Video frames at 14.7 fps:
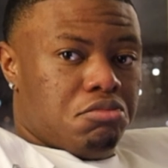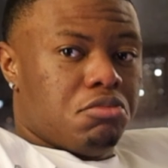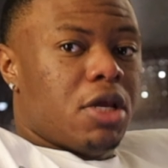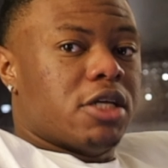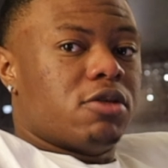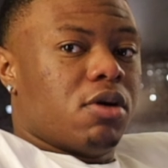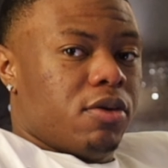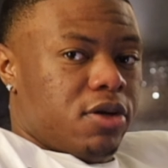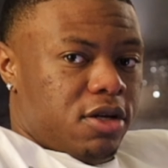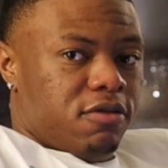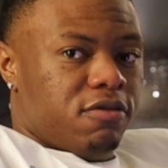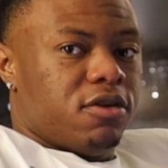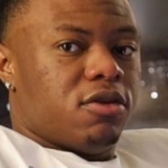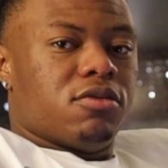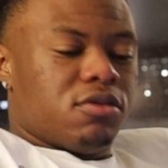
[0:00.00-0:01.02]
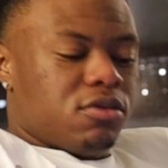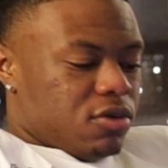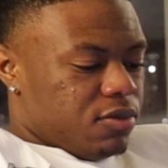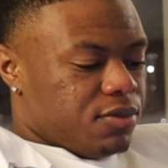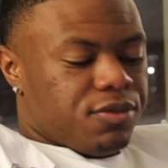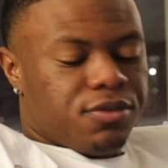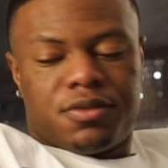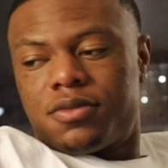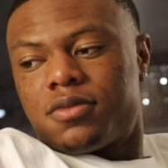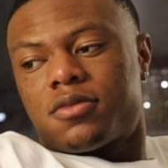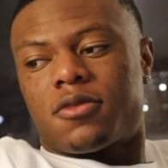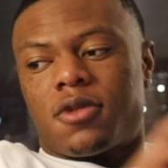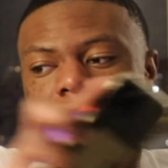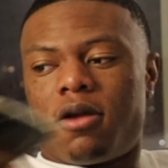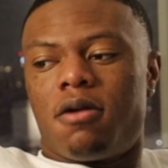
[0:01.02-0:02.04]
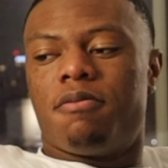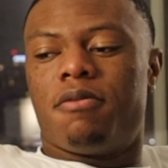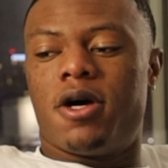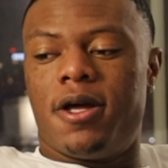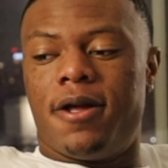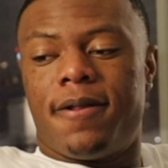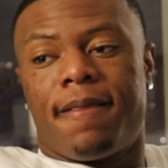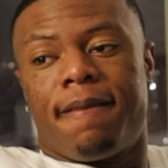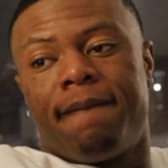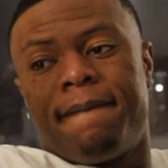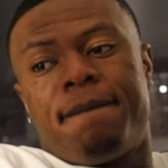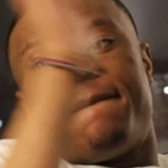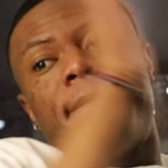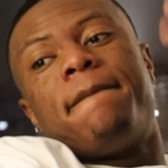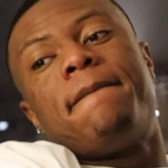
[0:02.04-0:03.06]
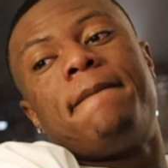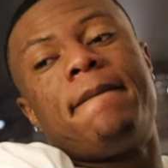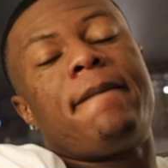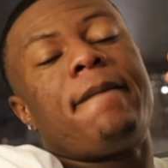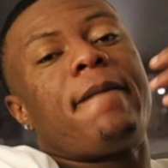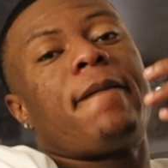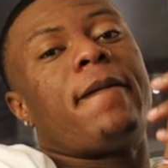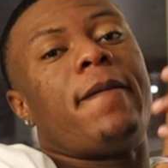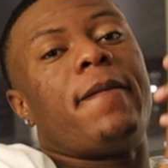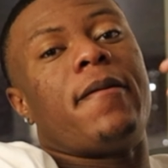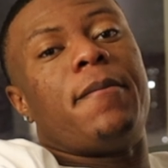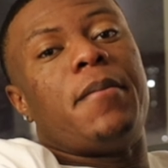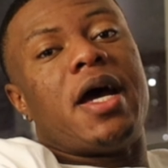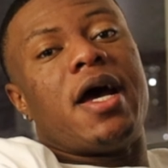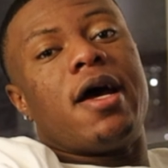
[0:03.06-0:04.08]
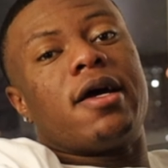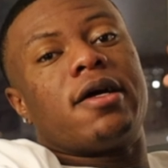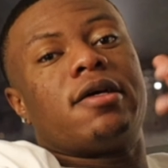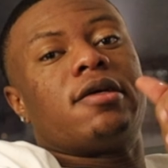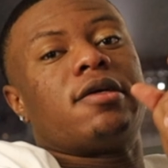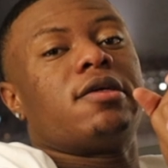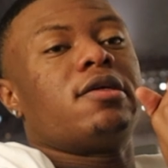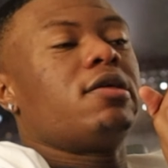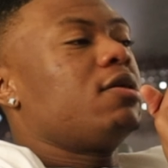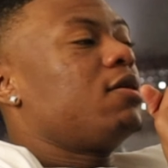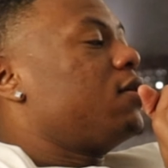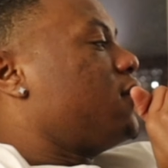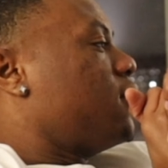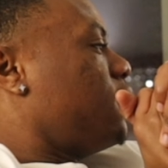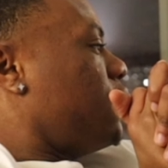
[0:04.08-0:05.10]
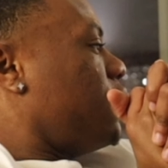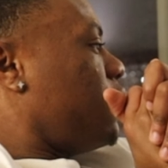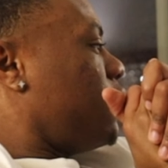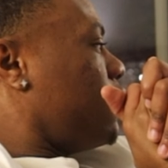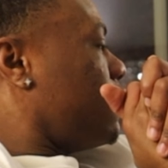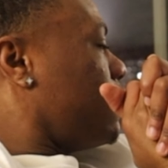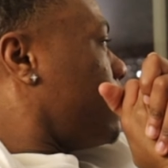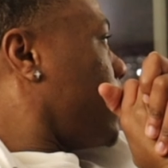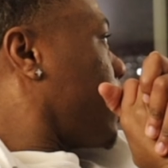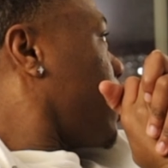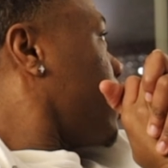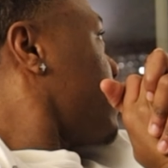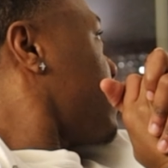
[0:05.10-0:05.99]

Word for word: That's why I need views. But we're back. Um, like I